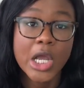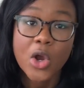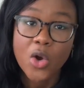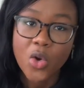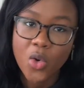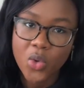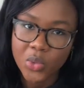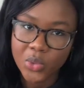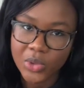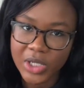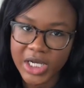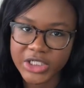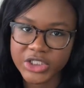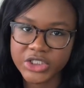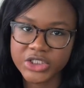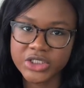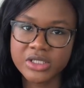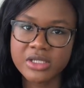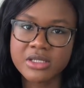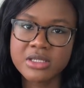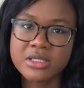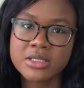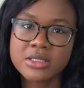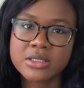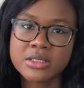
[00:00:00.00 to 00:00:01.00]

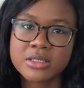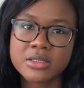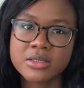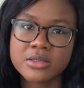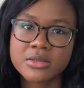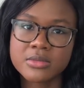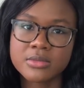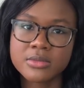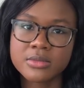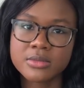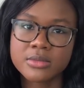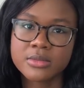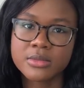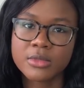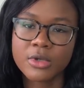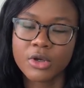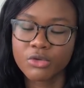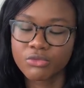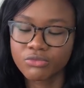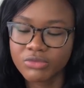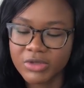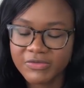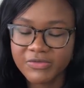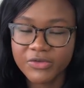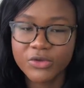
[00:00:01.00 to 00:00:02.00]
questions,
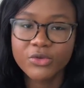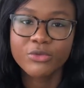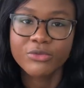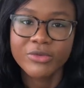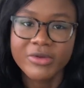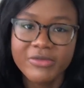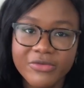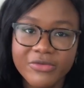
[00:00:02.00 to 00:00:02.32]
review.